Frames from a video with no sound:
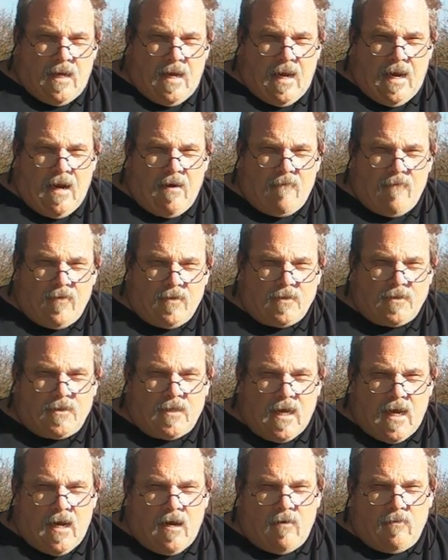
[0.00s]

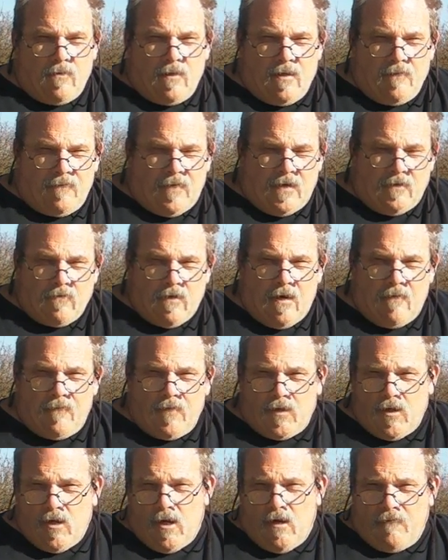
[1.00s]
averaged out, if I drive
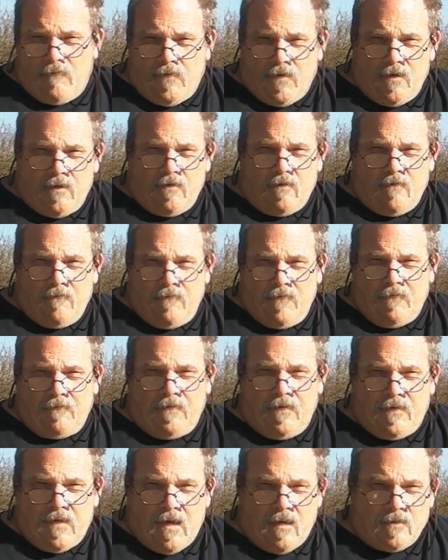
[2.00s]
the car for
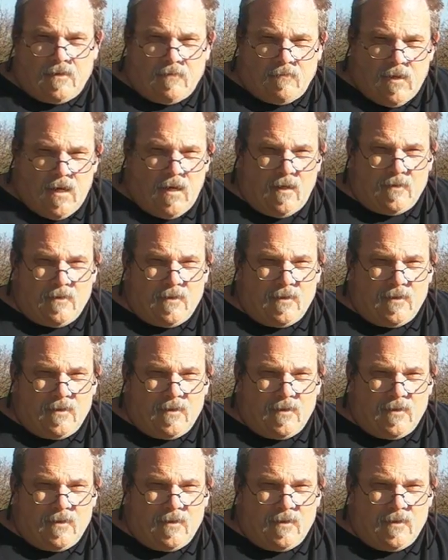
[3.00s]
150,000 miles,